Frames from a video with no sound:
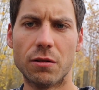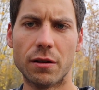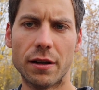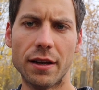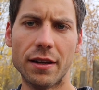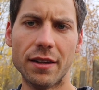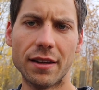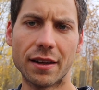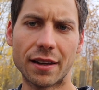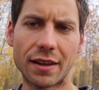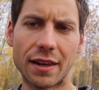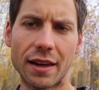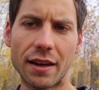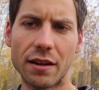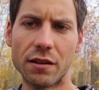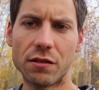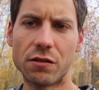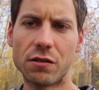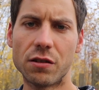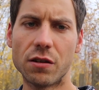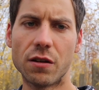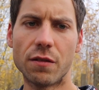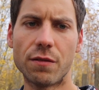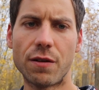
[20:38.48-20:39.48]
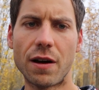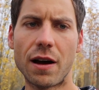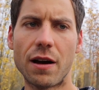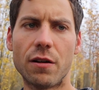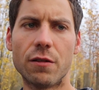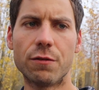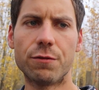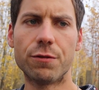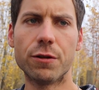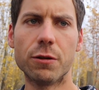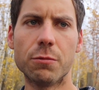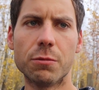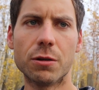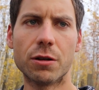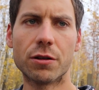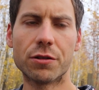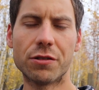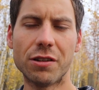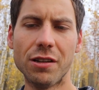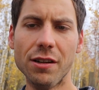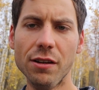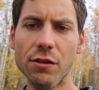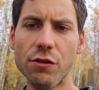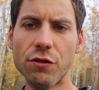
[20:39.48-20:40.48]
in the case of how female
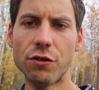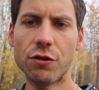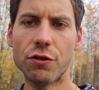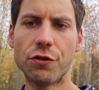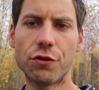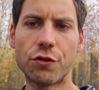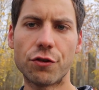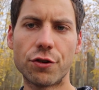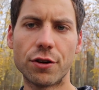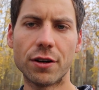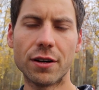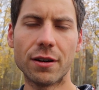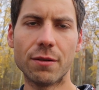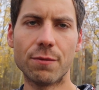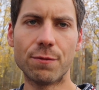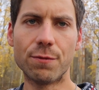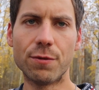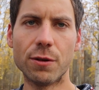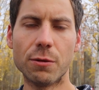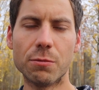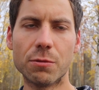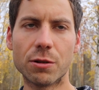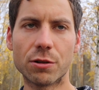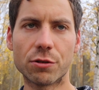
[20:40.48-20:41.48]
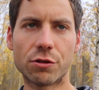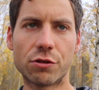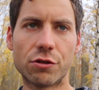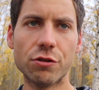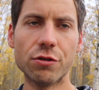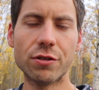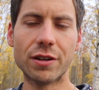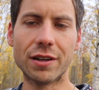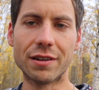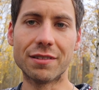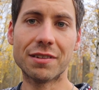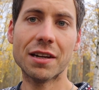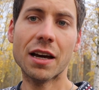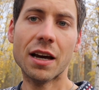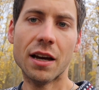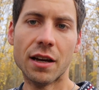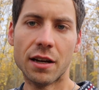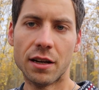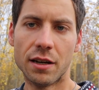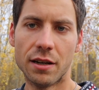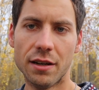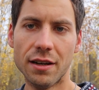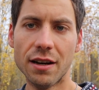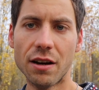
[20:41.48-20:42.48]
teachers treat female students.
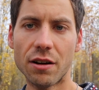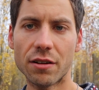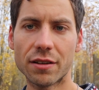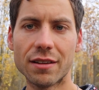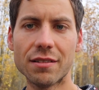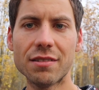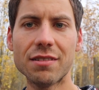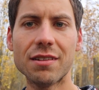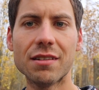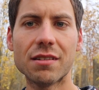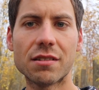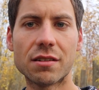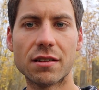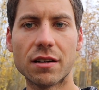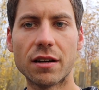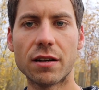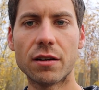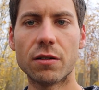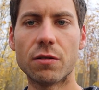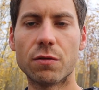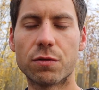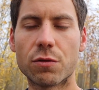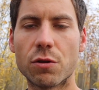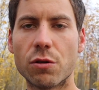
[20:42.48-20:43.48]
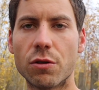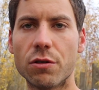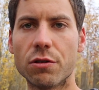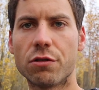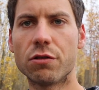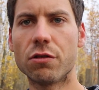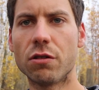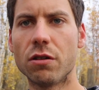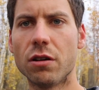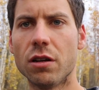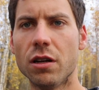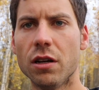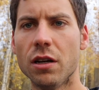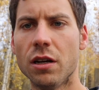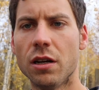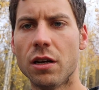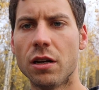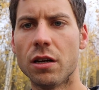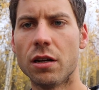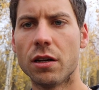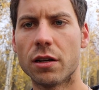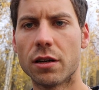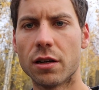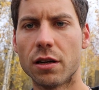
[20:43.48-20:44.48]
Now, this is not, of course,
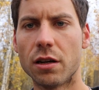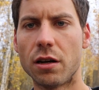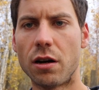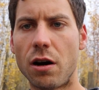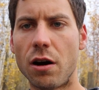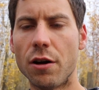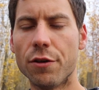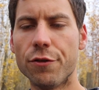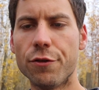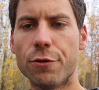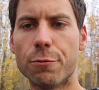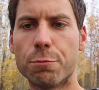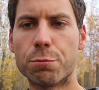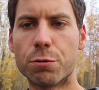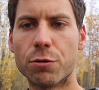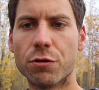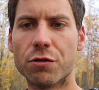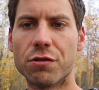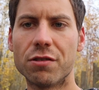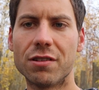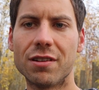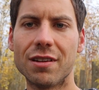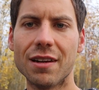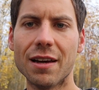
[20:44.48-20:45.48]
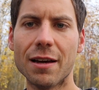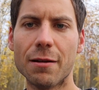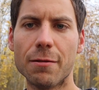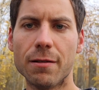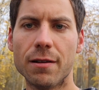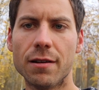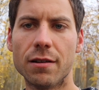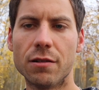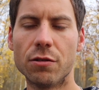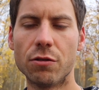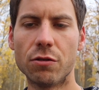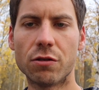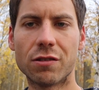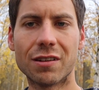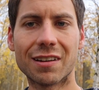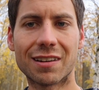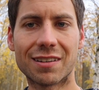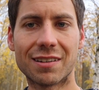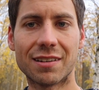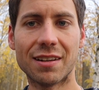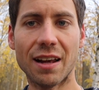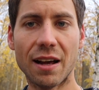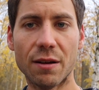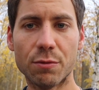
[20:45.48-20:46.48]
100%. There's
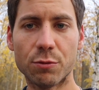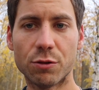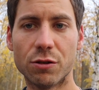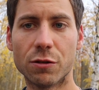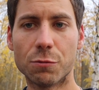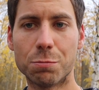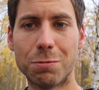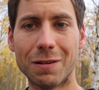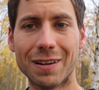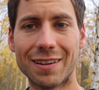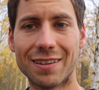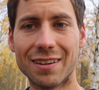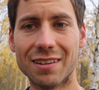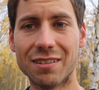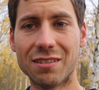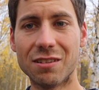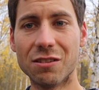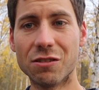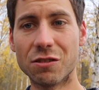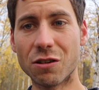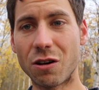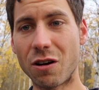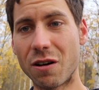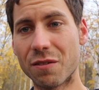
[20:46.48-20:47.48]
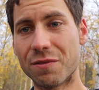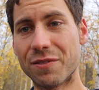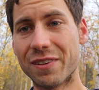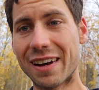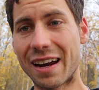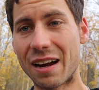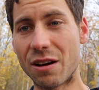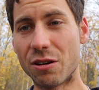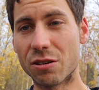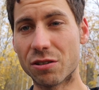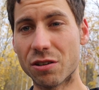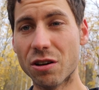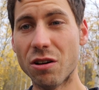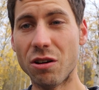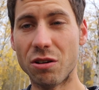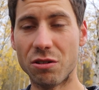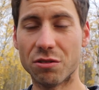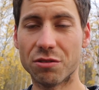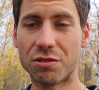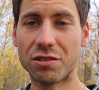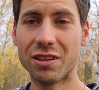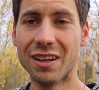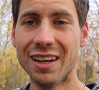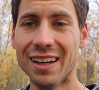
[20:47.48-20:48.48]
exceptions, but this is often how it
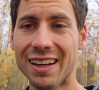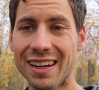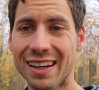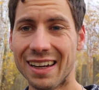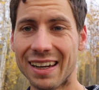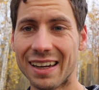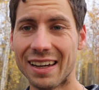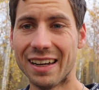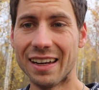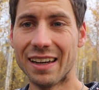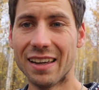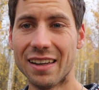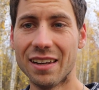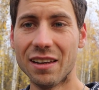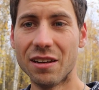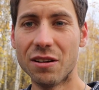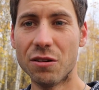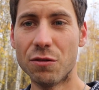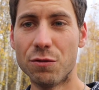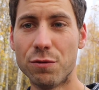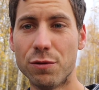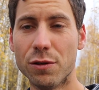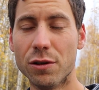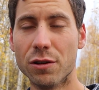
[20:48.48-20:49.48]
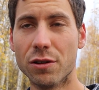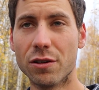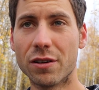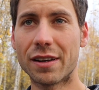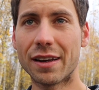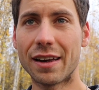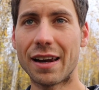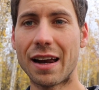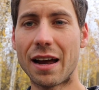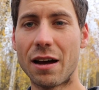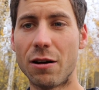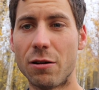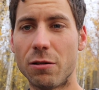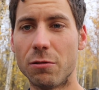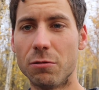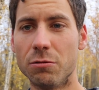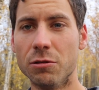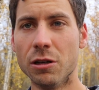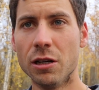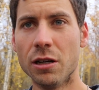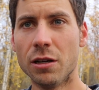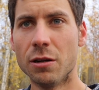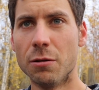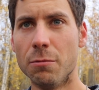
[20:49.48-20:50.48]
goes. And then if we look at how
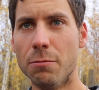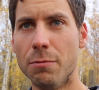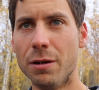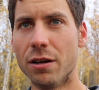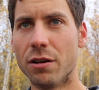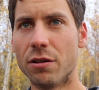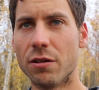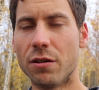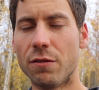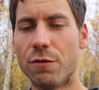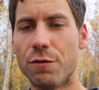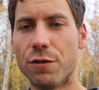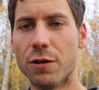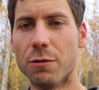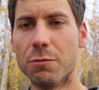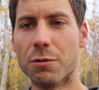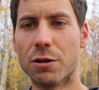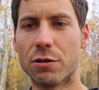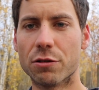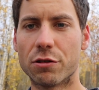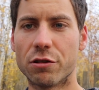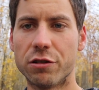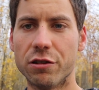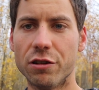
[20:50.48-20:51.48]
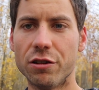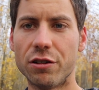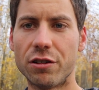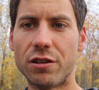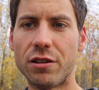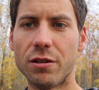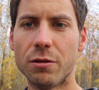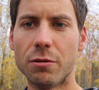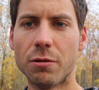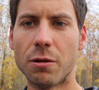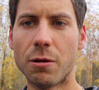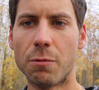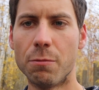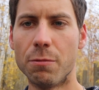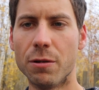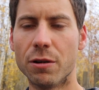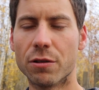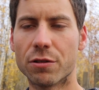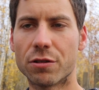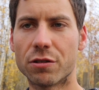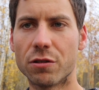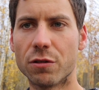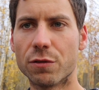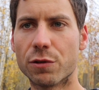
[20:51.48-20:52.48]
male and females learn,
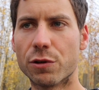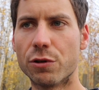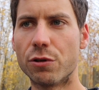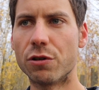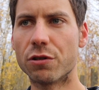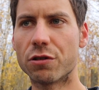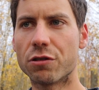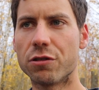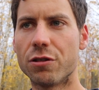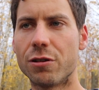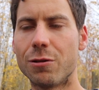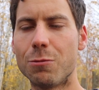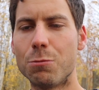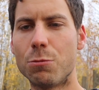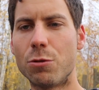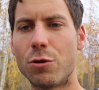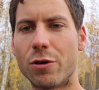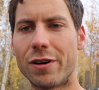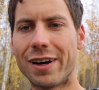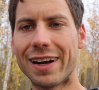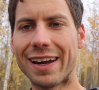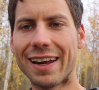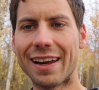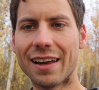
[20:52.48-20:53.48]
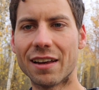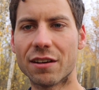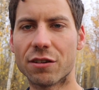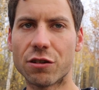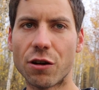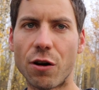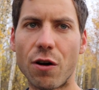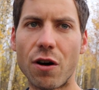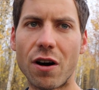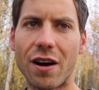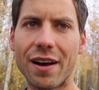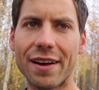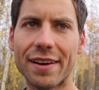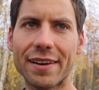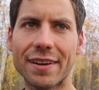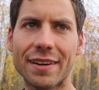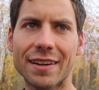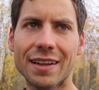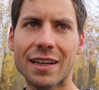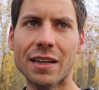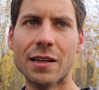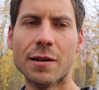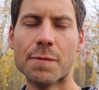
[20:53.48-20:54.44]
males, of course, learn more hands-on,